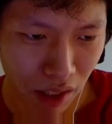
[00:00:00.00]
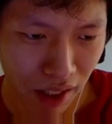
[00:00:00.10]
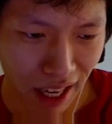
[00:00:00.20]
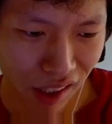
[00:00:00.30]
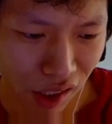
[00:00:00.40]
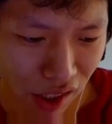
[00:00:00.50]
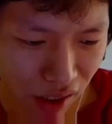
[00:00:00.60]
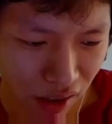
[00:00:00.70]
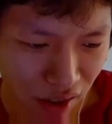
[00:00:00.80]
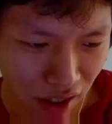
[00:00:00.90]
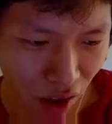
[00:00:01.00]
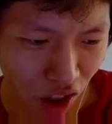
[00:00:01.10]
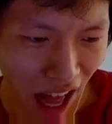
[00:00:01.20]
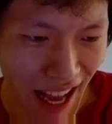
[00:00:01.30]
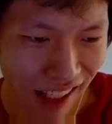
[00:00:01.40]
Next, the
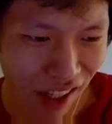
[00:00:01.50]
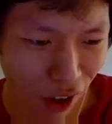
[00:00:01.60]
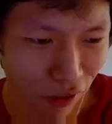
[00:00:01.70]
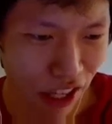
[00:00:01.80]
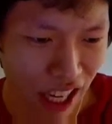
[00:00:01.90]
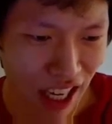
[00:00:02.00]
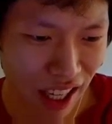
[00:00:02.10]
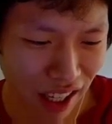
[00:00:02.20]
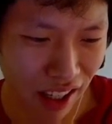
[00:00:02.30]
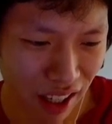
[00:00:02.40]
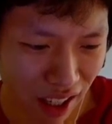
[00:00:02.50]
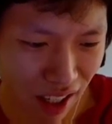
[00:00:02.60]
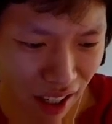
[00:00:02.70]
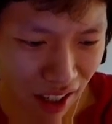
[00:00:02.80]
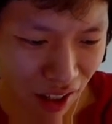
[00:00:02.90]
last of the
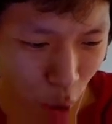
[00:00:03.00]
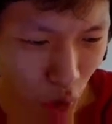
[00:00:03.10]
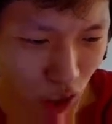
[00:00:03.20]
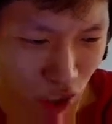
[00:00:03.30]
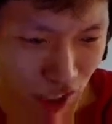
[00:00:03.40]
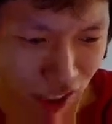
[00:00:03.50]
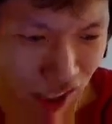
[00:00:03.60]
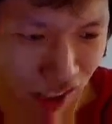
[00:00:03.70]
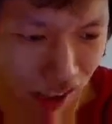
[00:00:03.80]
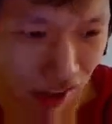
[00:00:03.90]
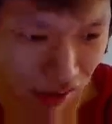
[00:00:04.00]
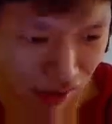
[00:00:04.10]
origins